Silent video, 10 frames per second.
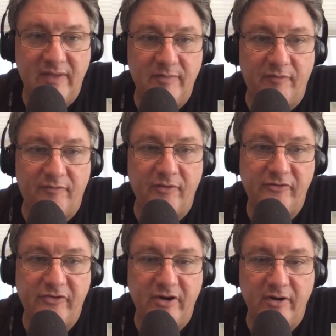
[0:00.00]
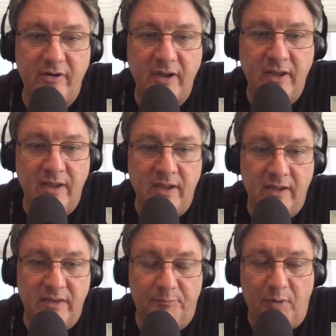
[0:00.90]
The first year
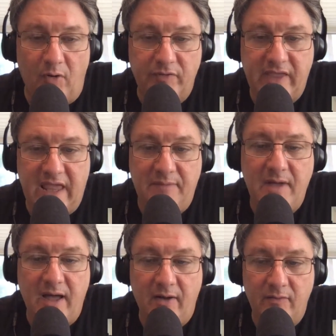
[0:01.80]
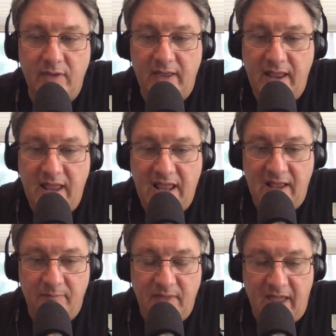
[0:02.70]
the Bolt came out at
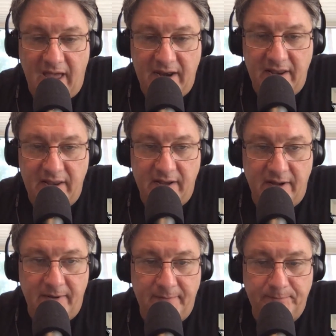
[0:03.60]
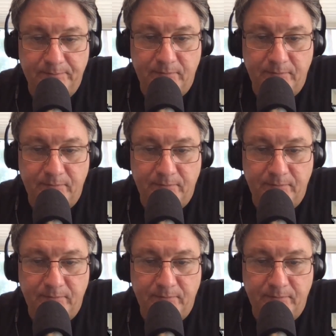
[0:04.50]
AIM, they had a